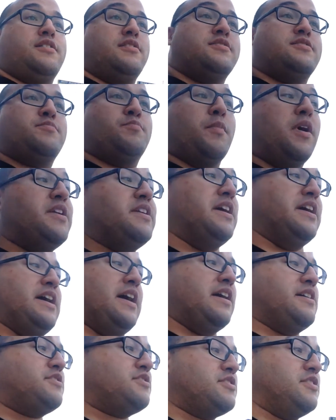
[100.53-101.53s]
It's Monday,
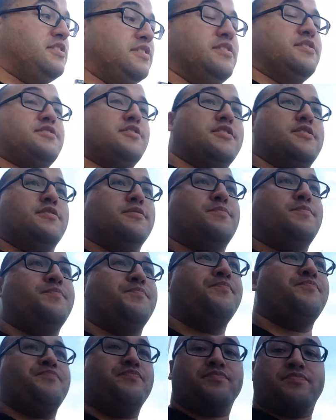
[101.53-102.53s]
actually, so
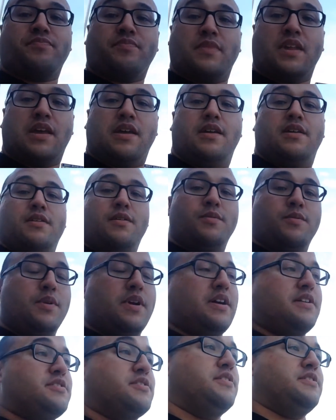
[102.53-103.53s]

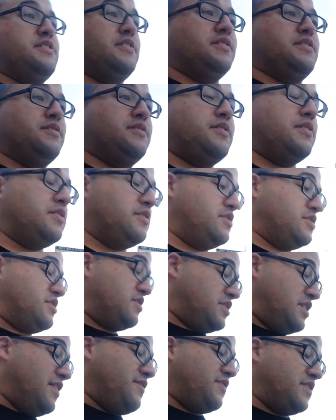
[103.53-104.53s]
we actually
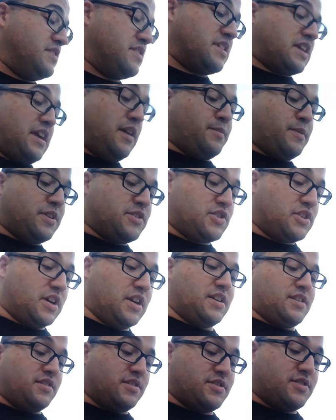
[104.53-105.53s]
just left this game
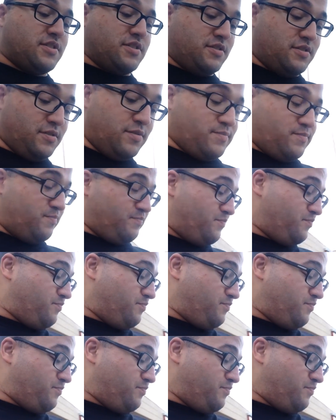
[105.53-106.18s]
exchange, so